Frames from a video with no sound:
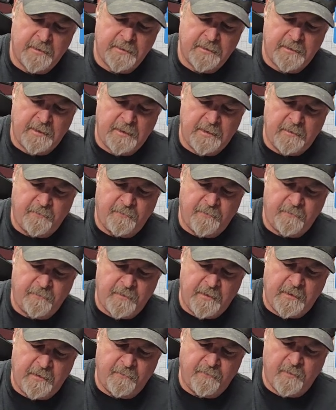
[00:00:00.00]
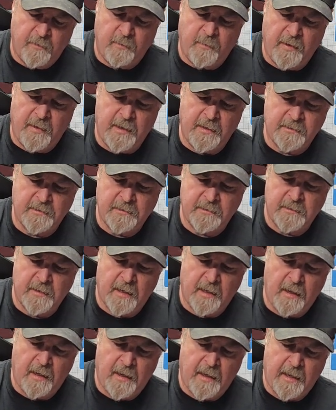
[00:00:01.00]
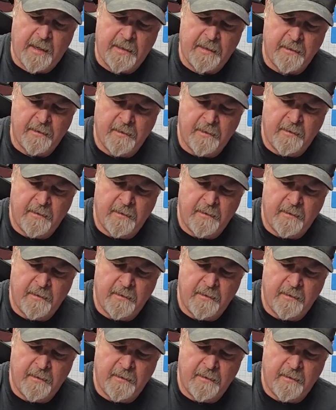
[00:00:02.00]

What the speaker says: 10 to 15 foot-pounds is not a lot.